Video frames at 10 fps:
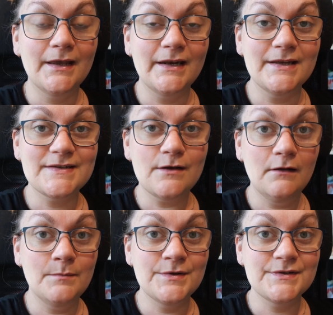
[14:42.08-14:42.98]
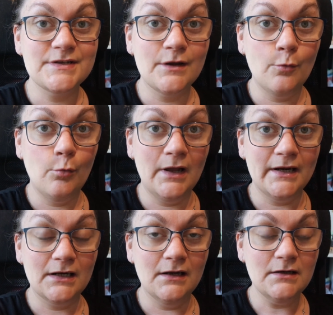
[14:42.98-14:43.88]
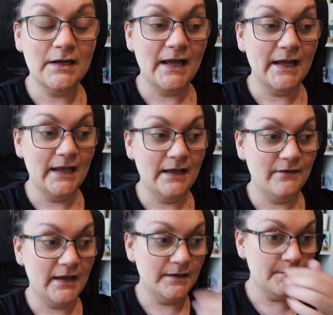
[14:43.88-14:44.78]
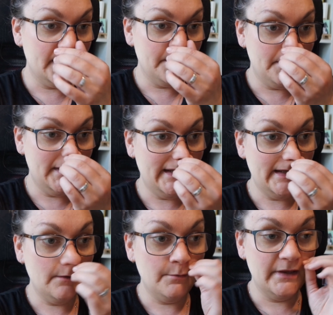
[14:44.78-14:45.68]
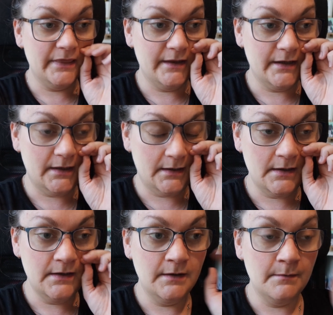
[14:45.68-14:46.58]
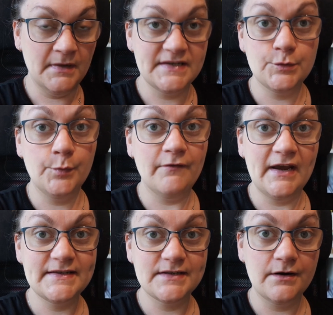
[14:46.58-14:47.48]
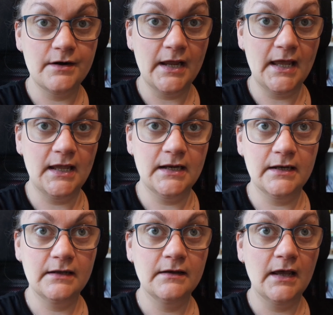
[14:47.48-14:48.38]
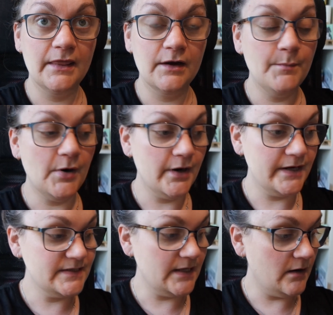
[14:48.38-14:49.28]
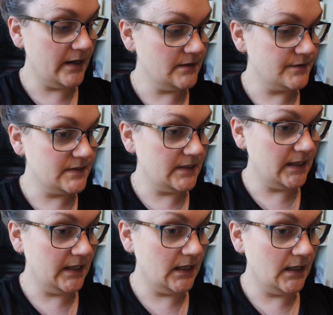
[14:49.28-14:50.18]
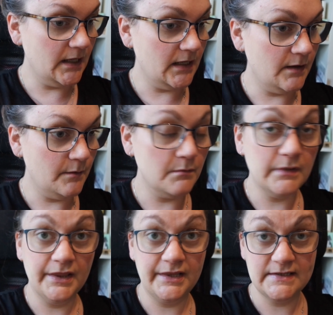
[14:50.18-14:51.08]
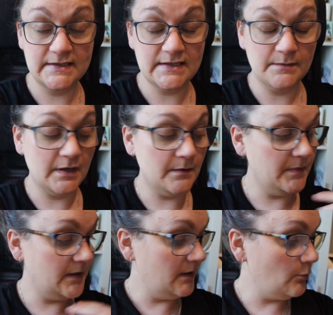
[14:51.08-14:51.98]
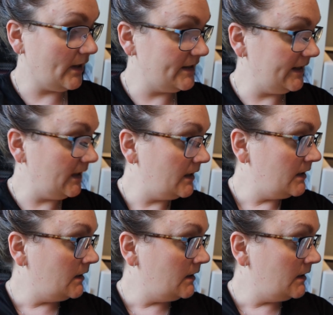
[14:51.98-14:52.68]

It is almost 1 o'clock. I have had my meeting with my supervisor and other parties that are interested in the thesis I'm gonna be writing.